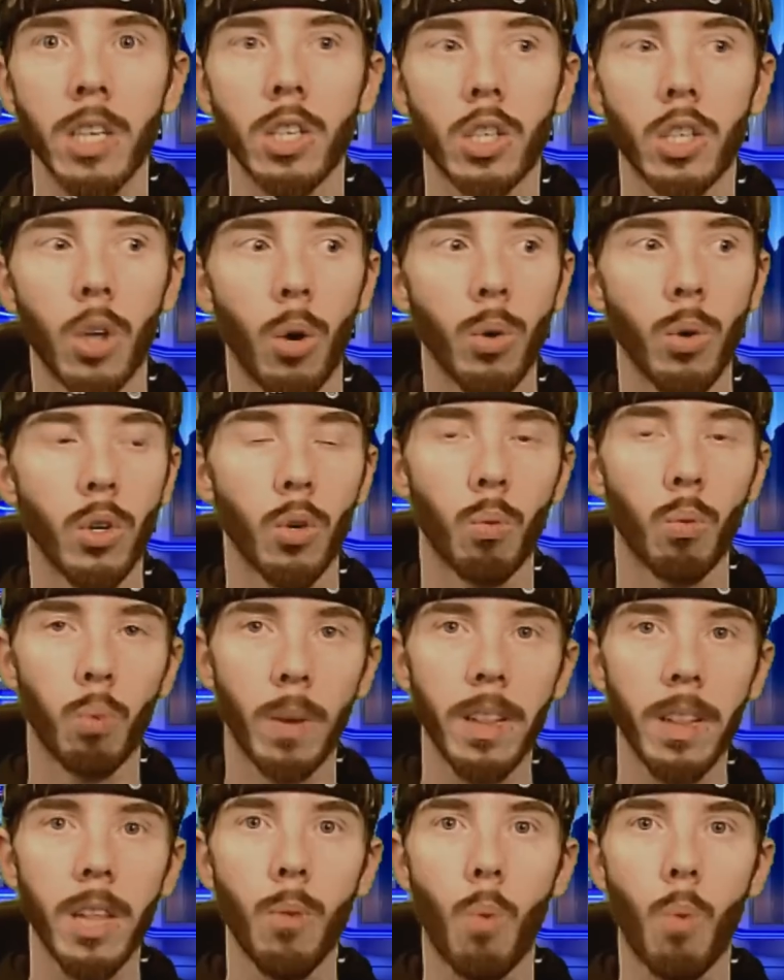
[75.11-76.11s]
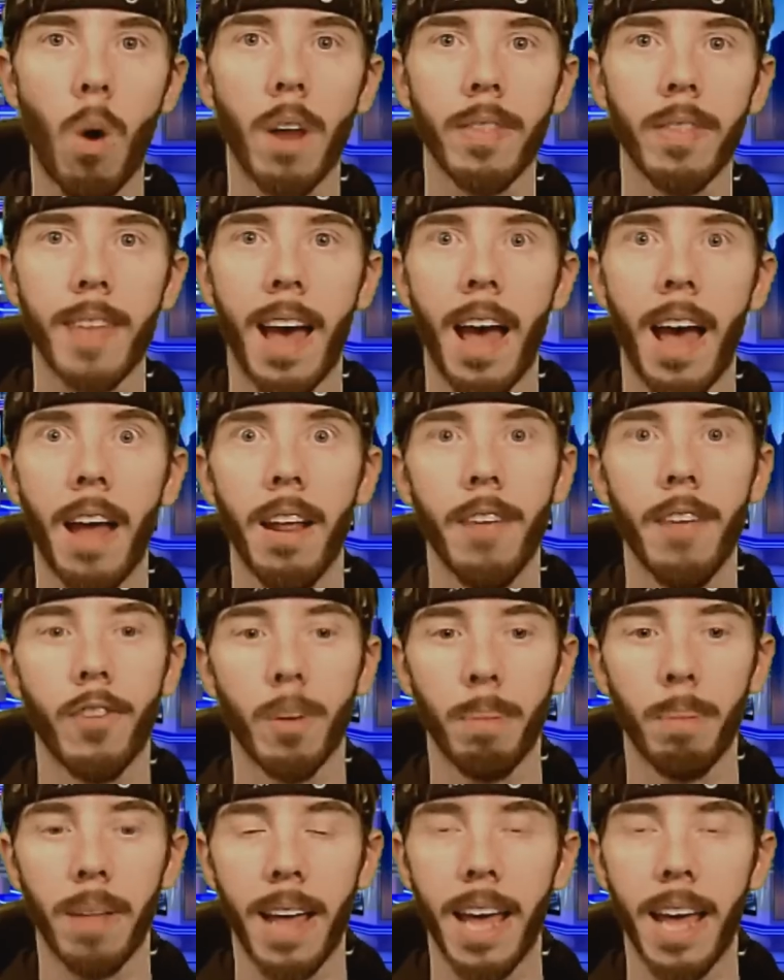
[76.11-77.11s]
So you'll really want that if
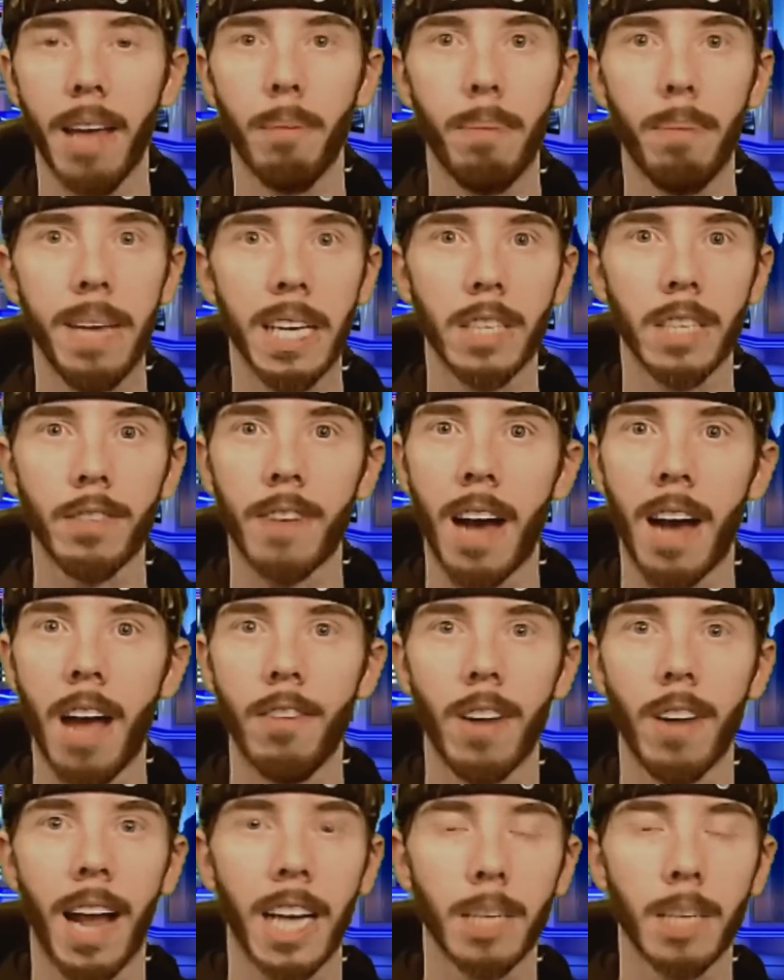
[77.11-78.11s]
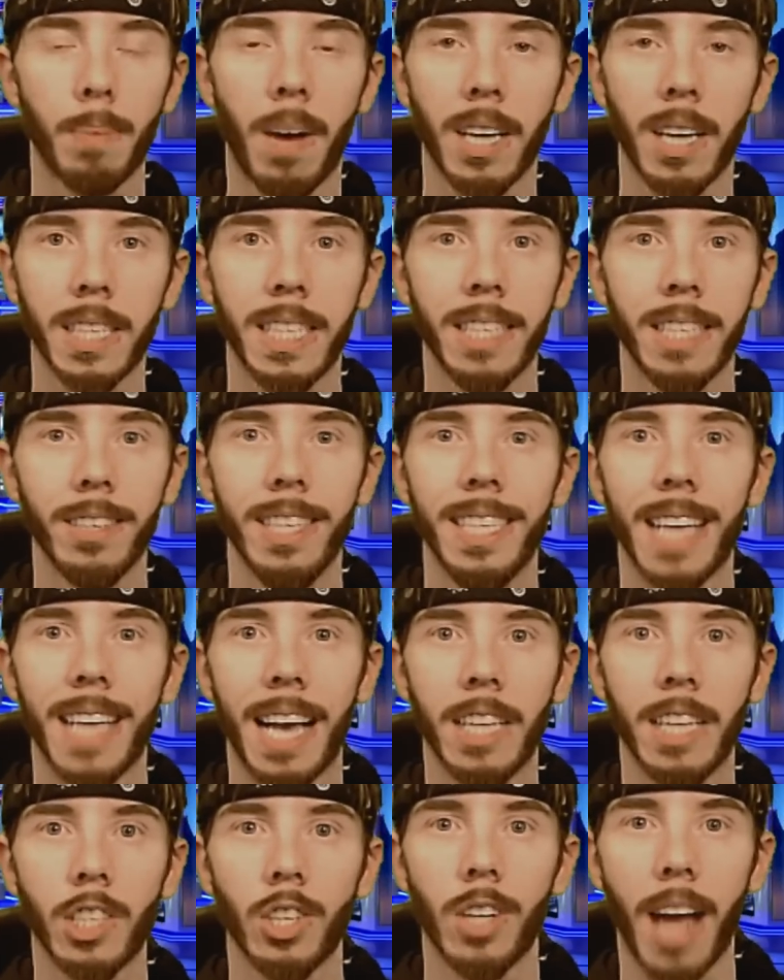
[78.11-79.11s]
you're playing PS5 or Xbox Series
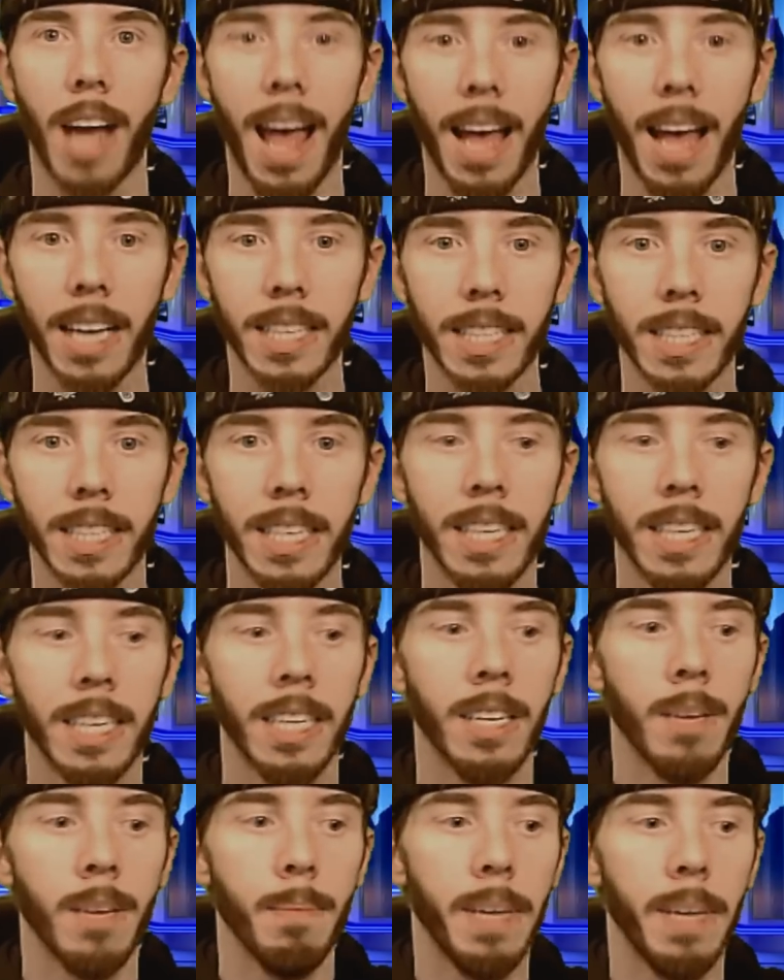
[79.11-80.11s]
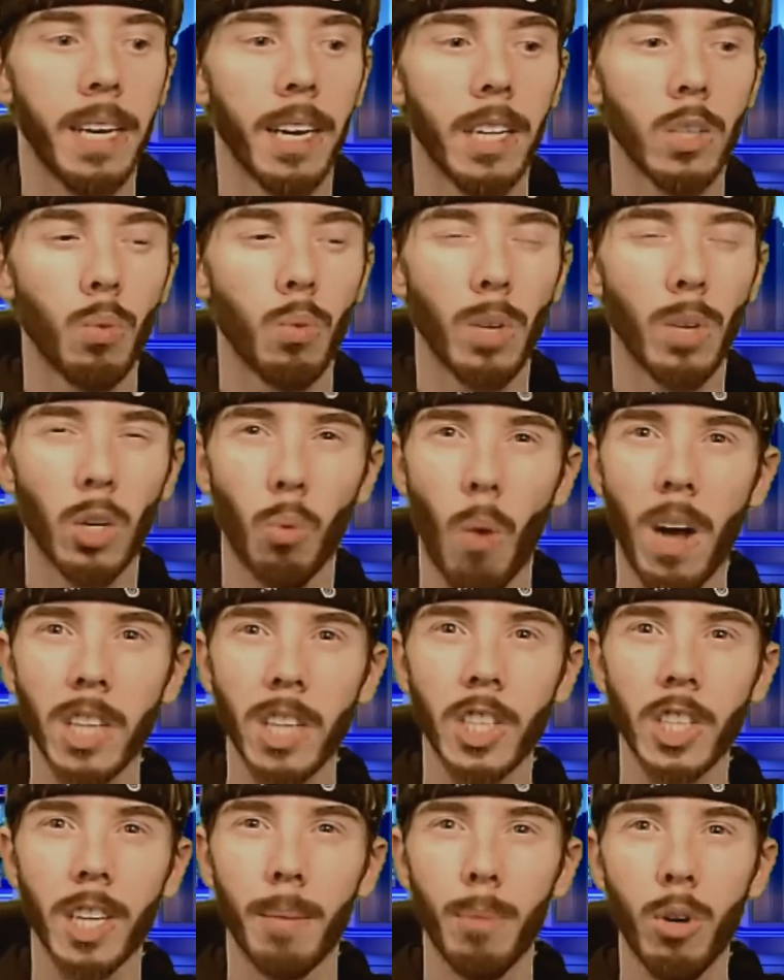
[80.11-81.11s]
S or X, because when you're
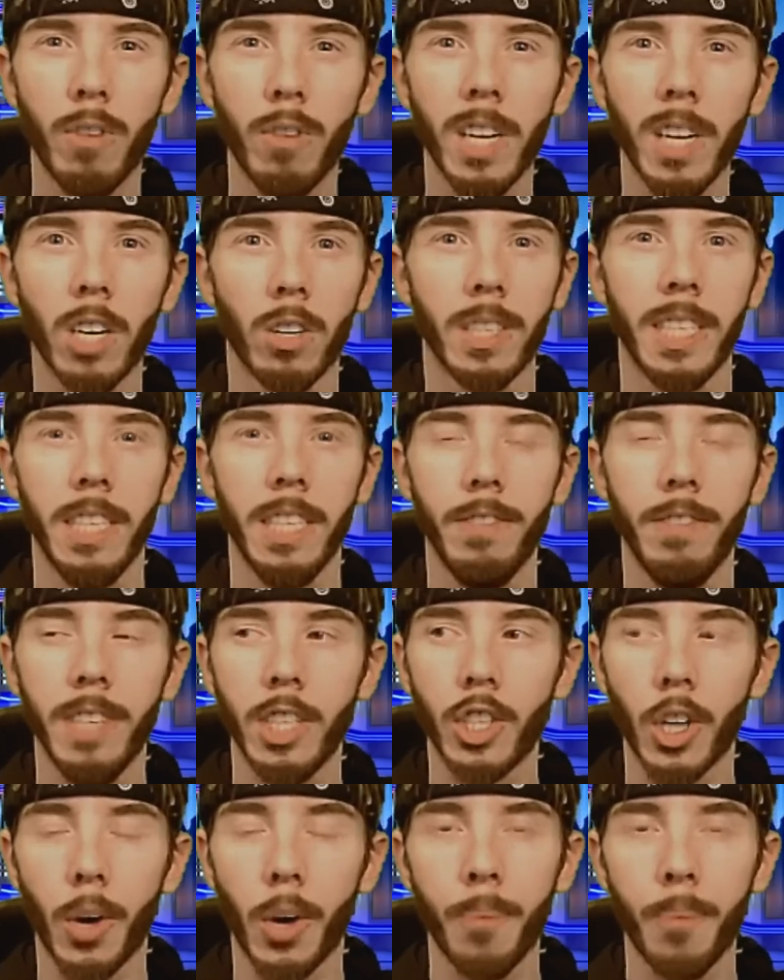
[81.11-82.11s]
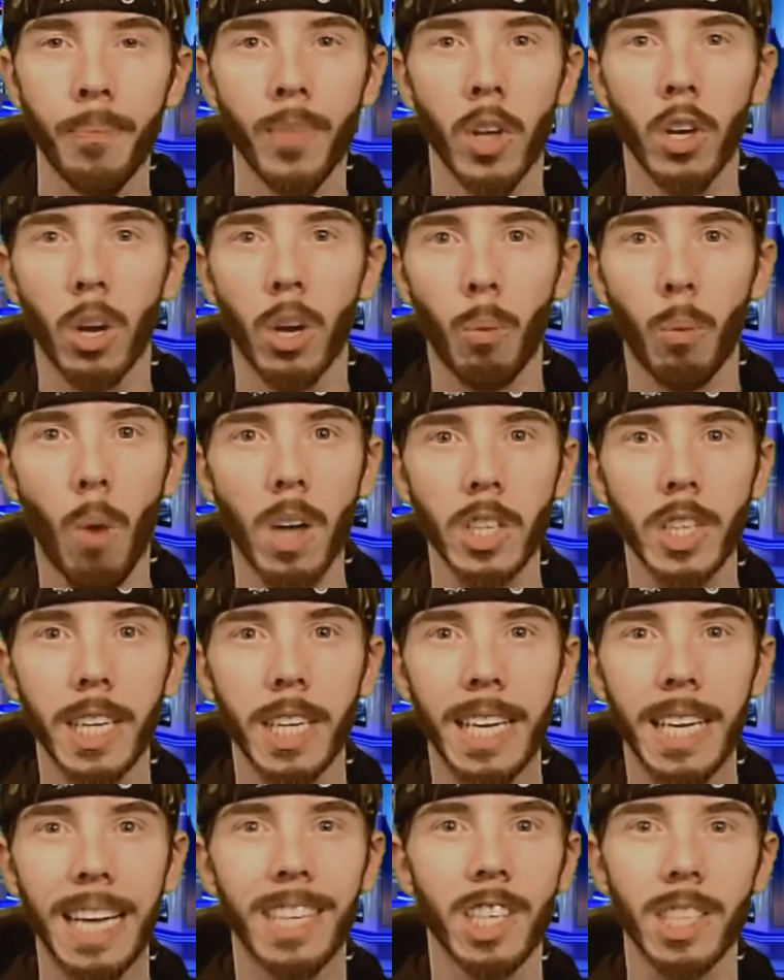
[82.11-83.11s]
watching a movie or a TV show, you're
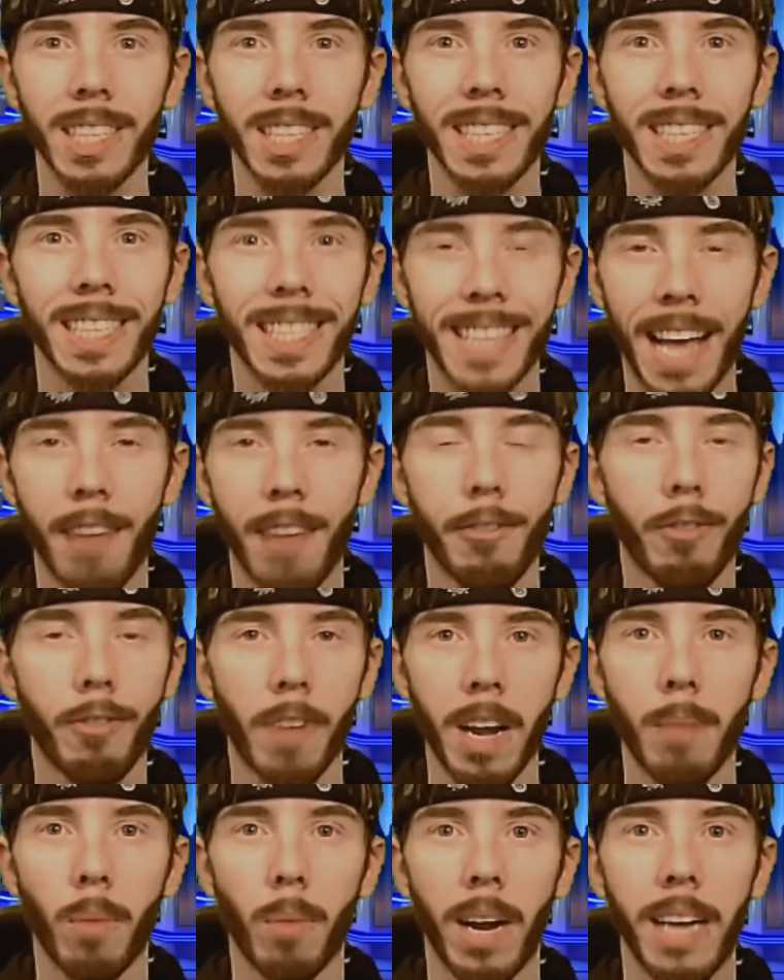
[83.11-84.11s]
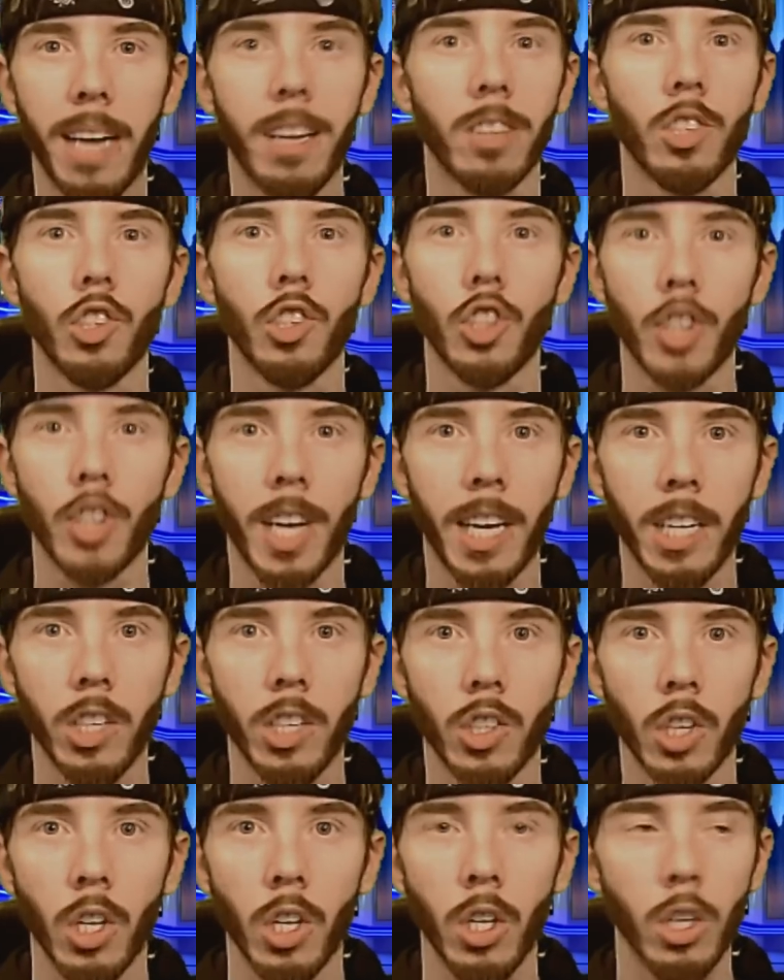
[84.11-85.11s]
watching it, it's just a set frame rate. It doesn't
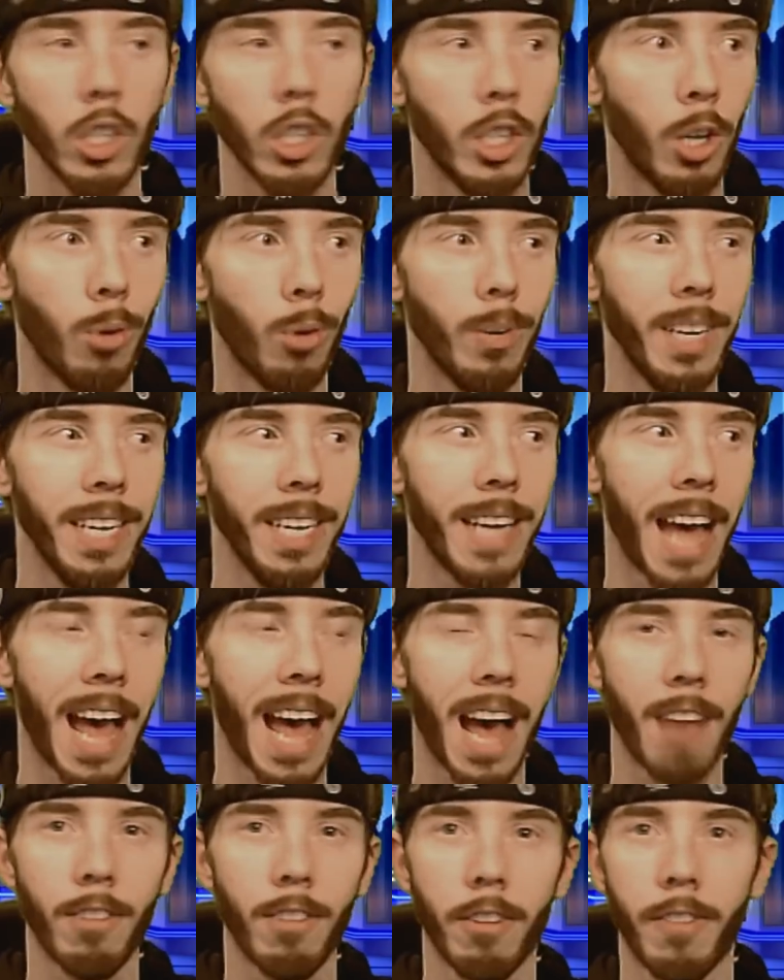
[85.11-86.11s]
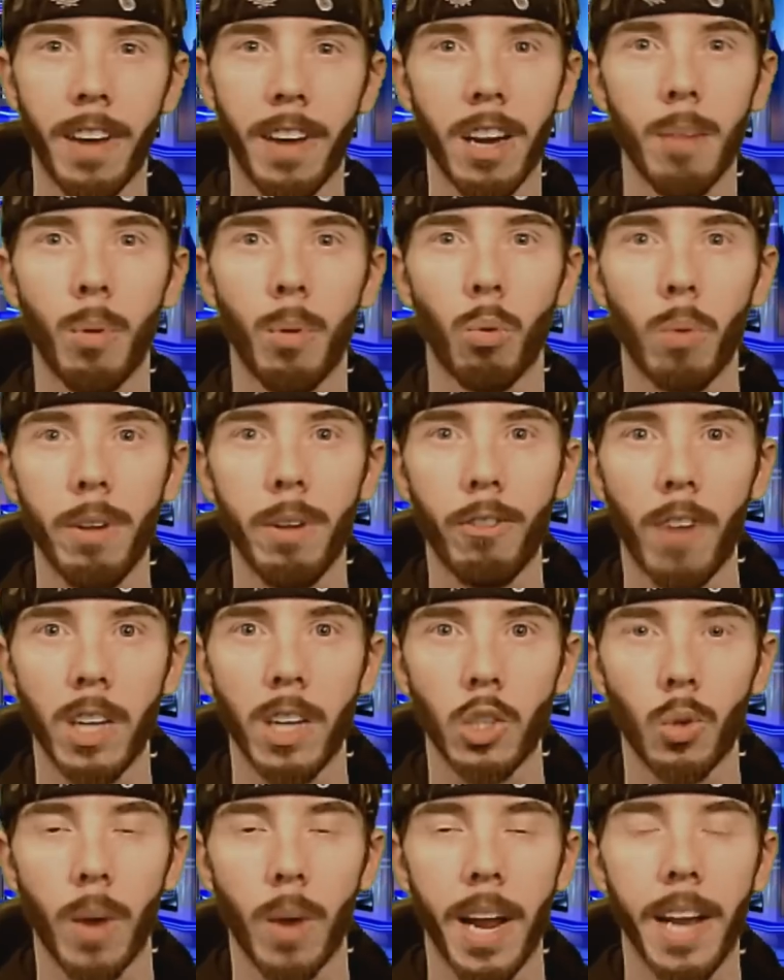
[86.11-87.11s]
change. So you don't need to have a variable
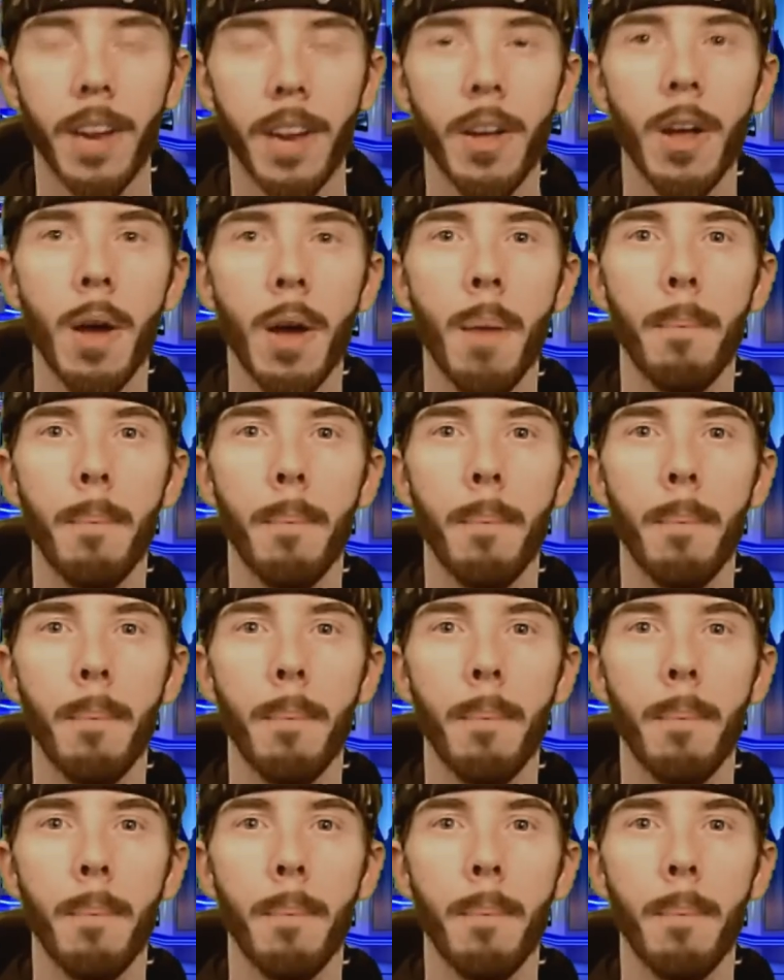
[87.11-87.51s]
refresh rate.